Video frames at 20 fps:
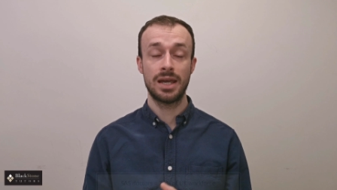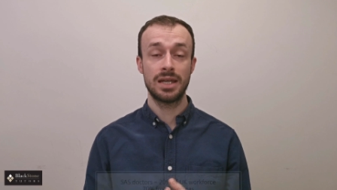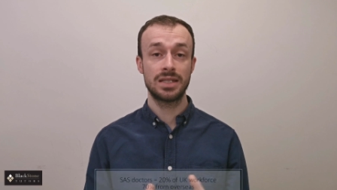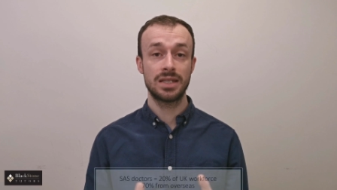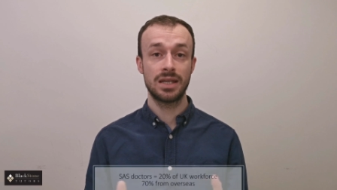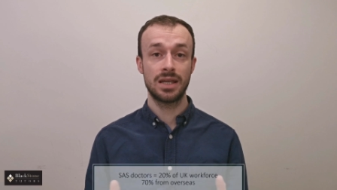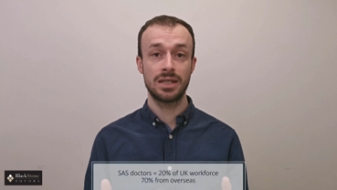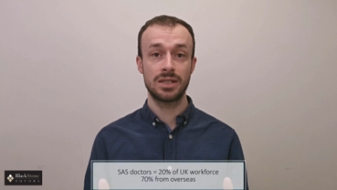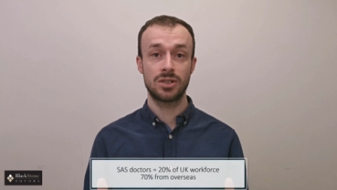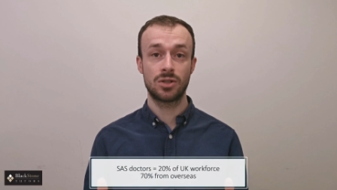
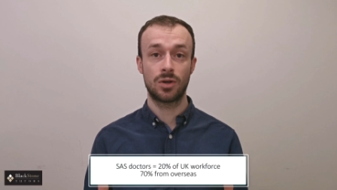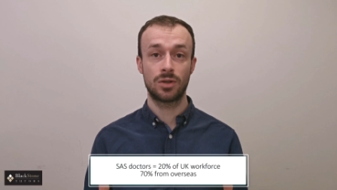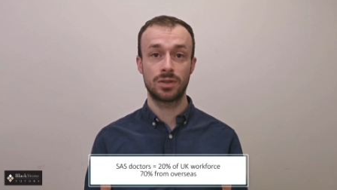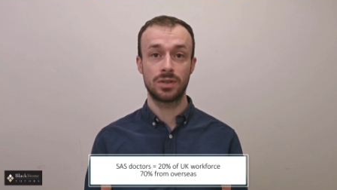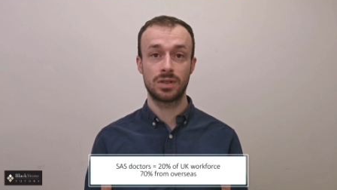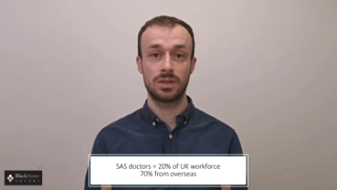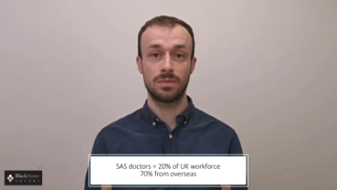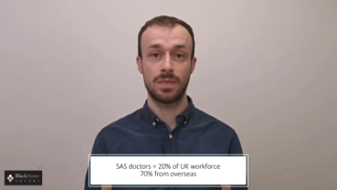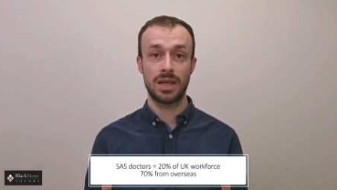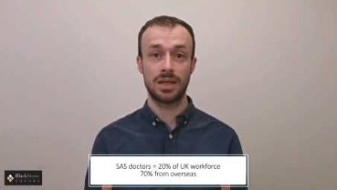S A S
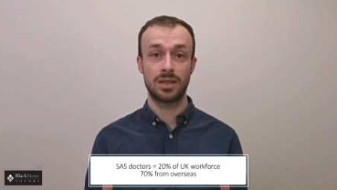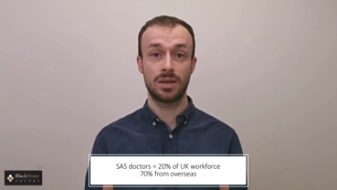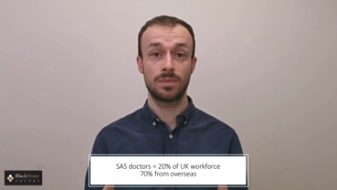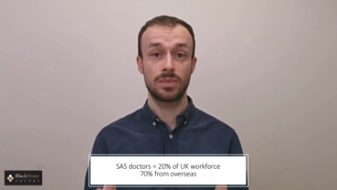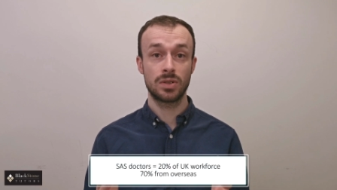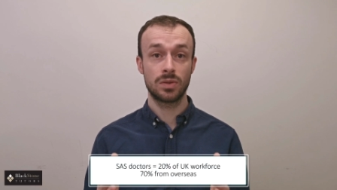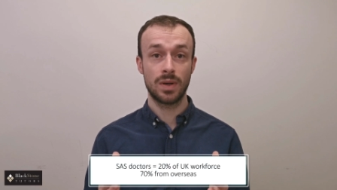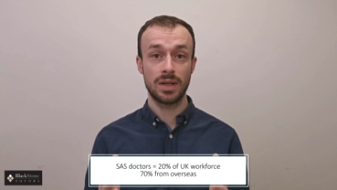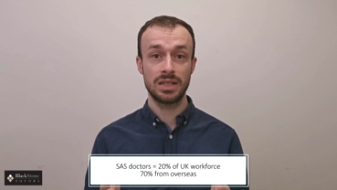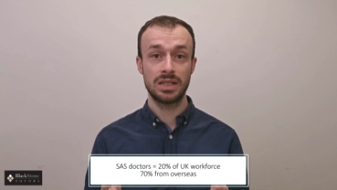doctors make
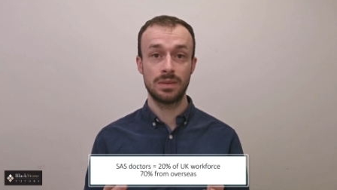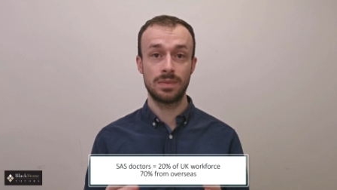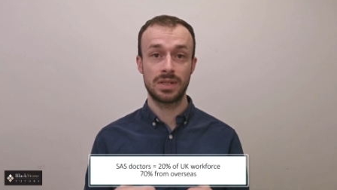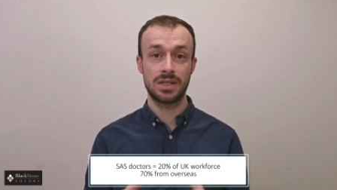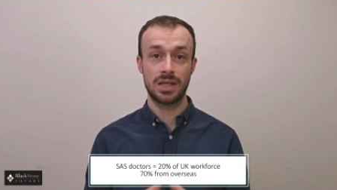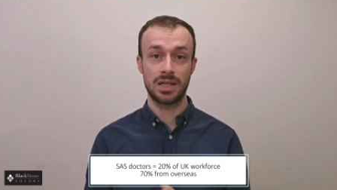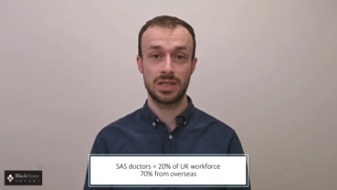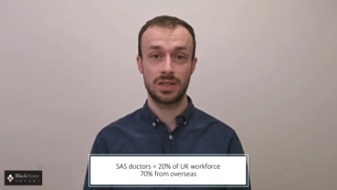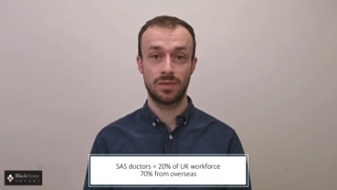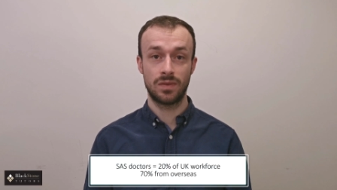up twenty
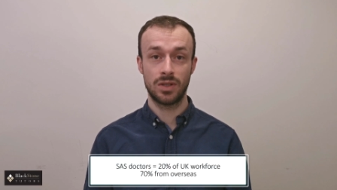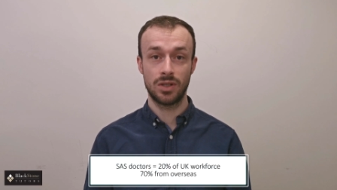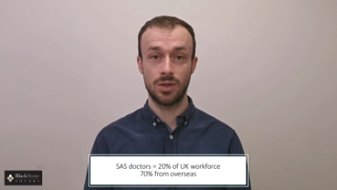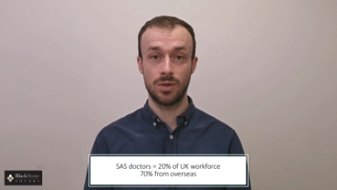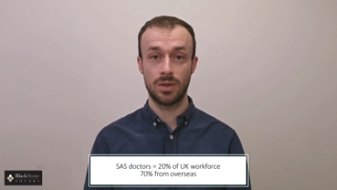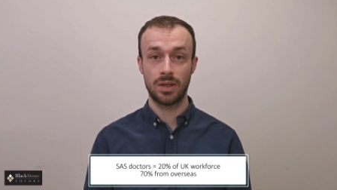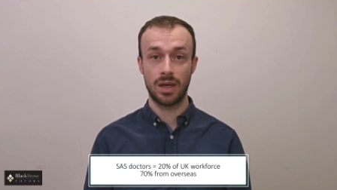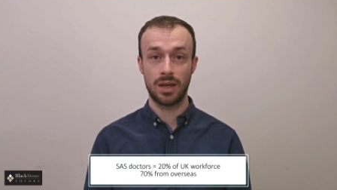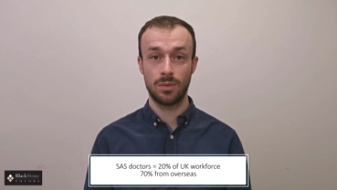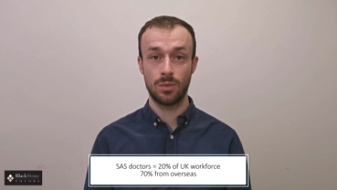percent of the
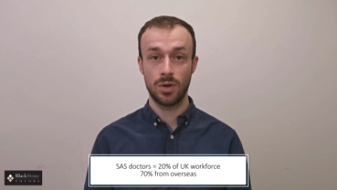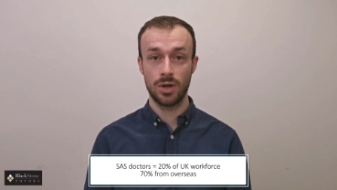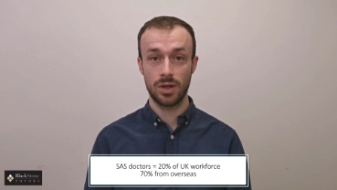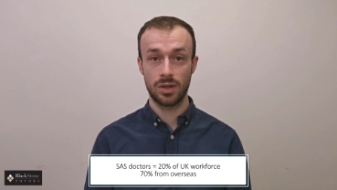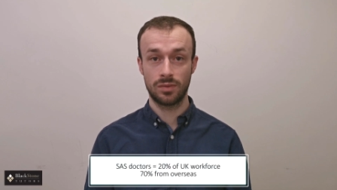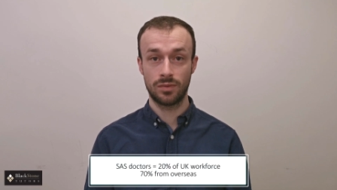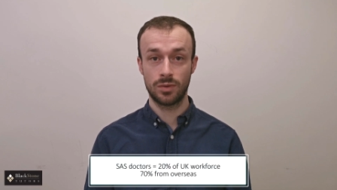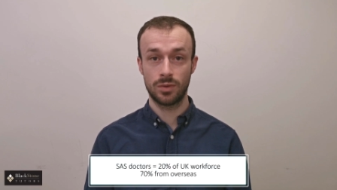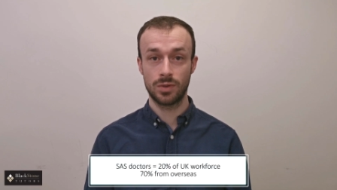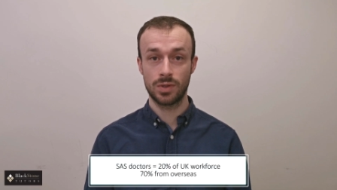U K
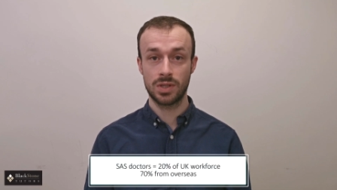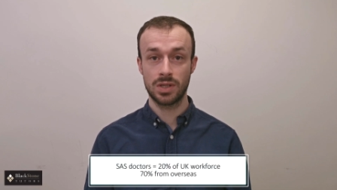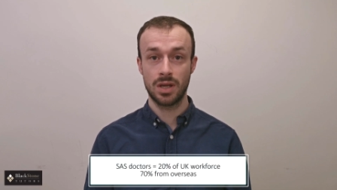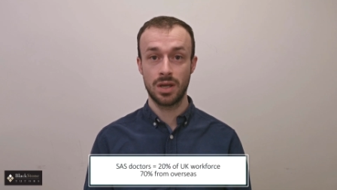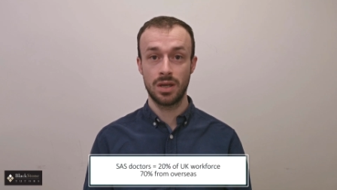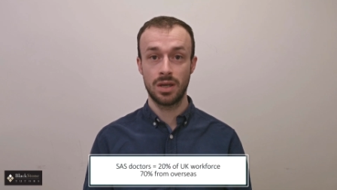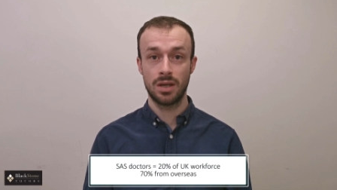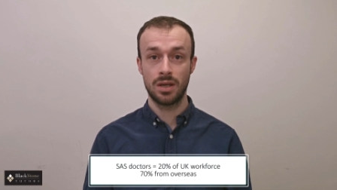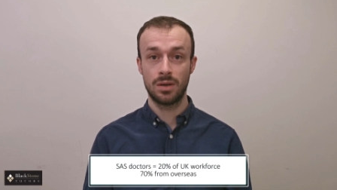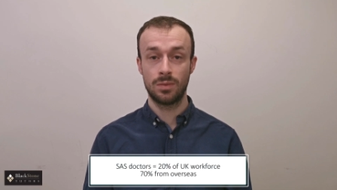
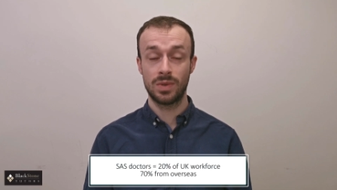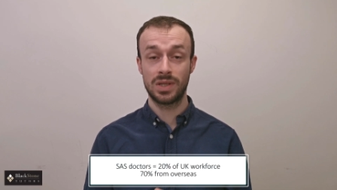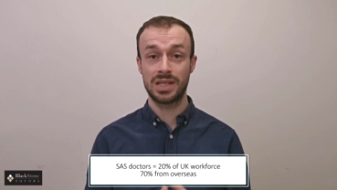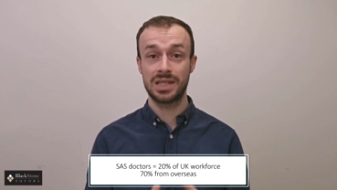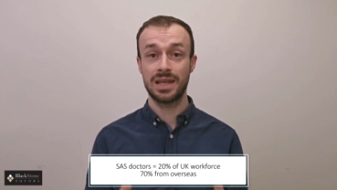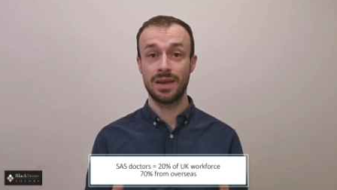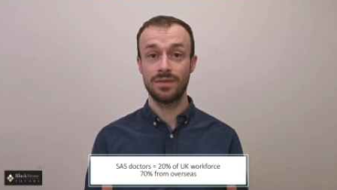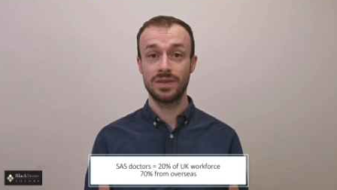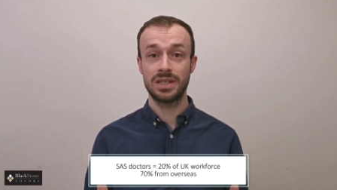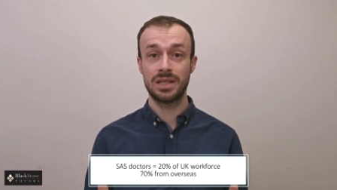workforce, with
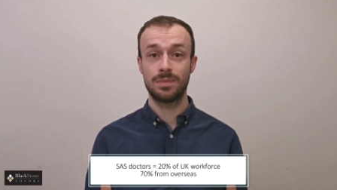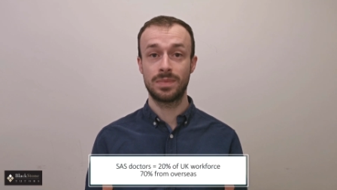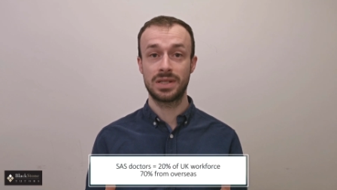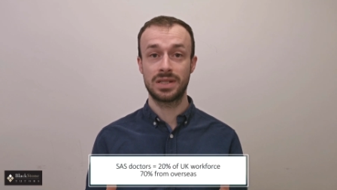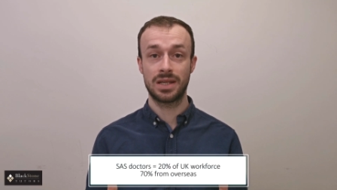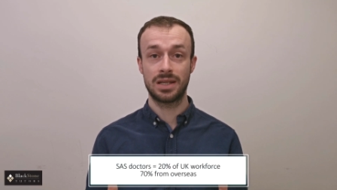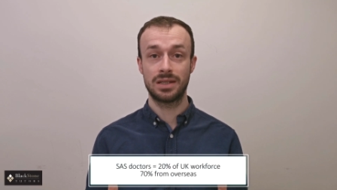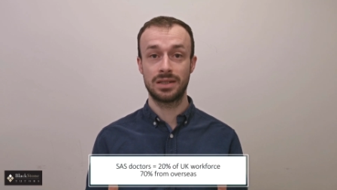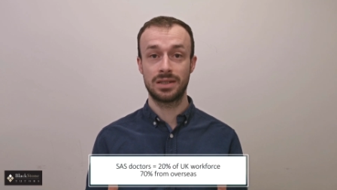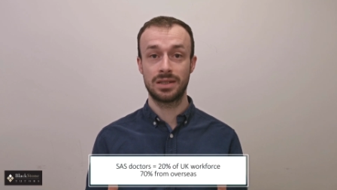seventy
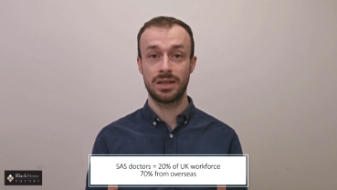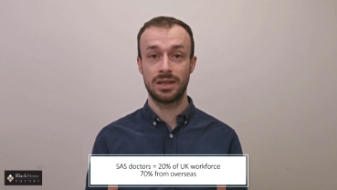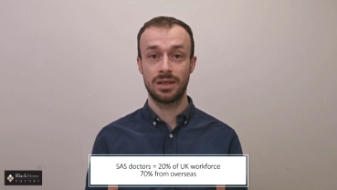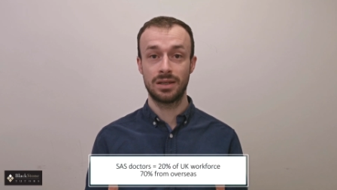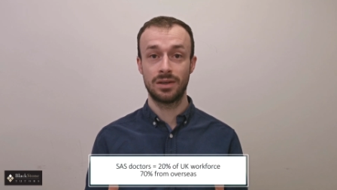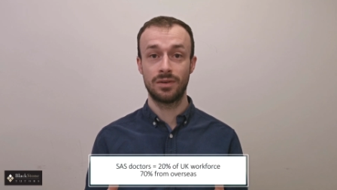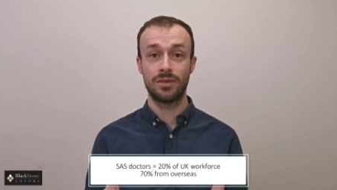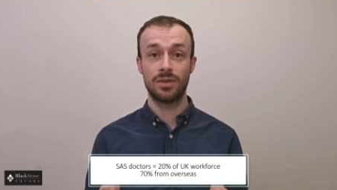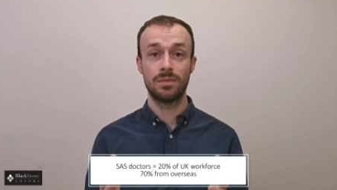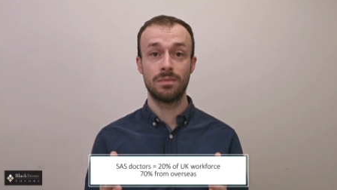percent
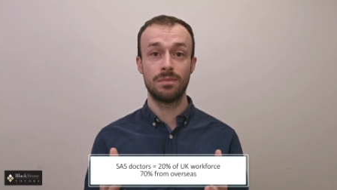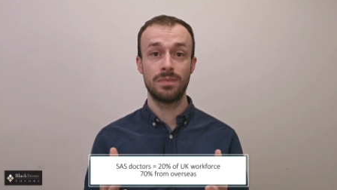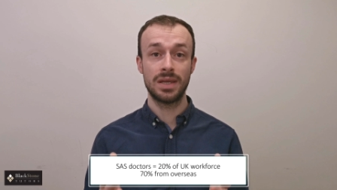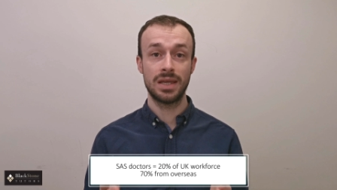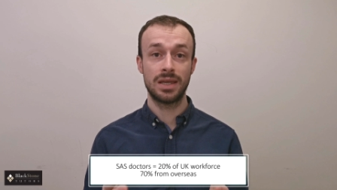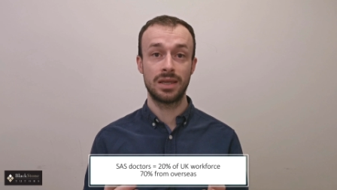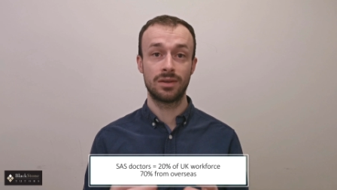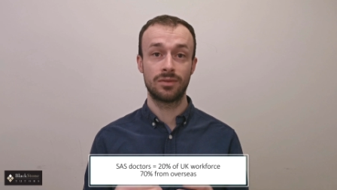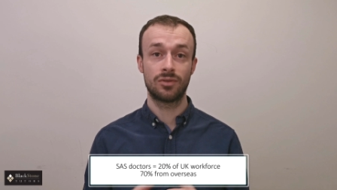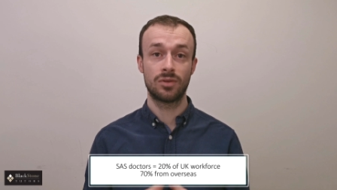of them
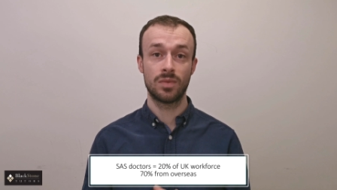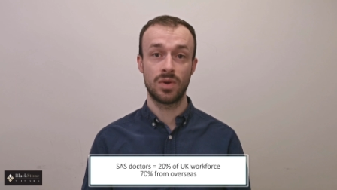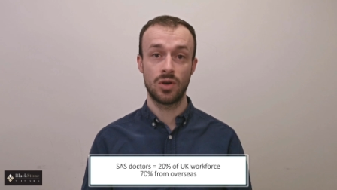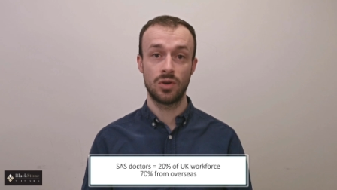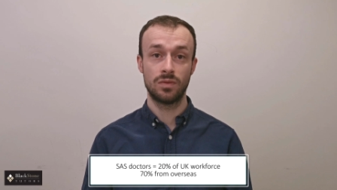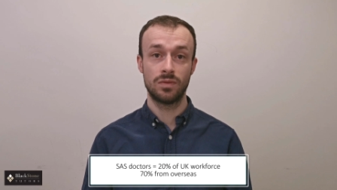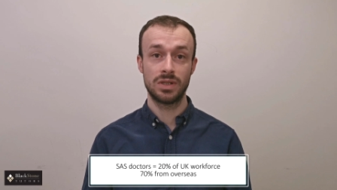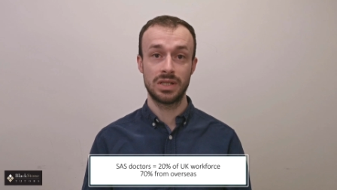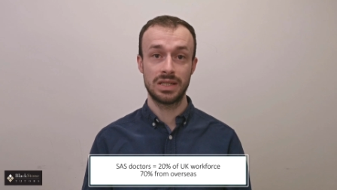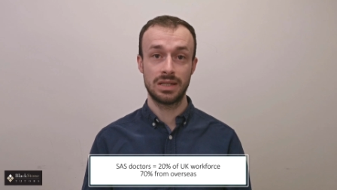being from
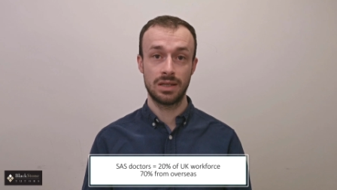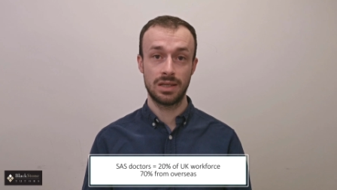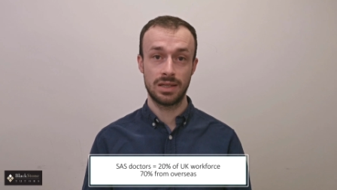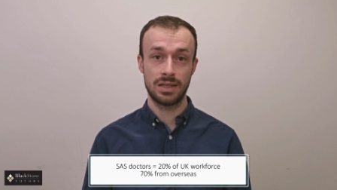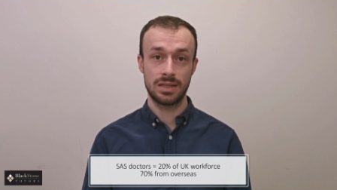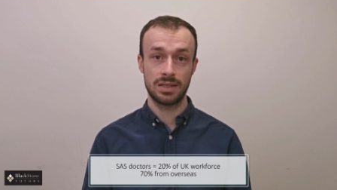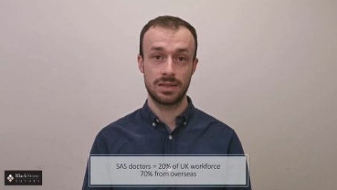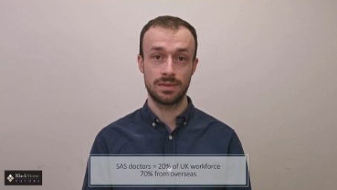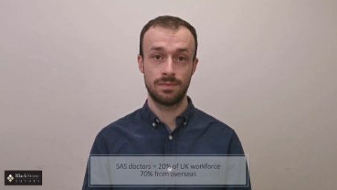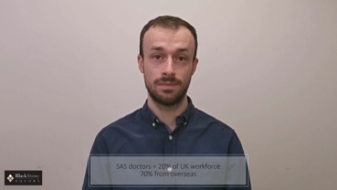
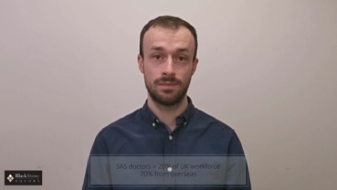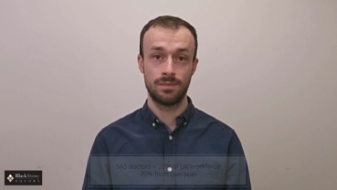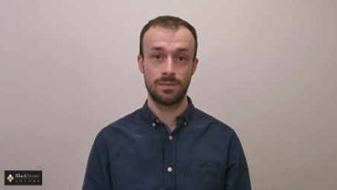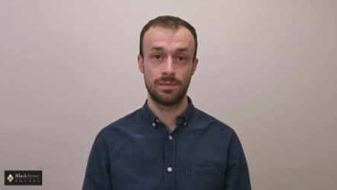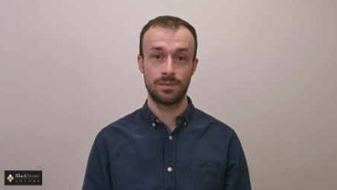overseas.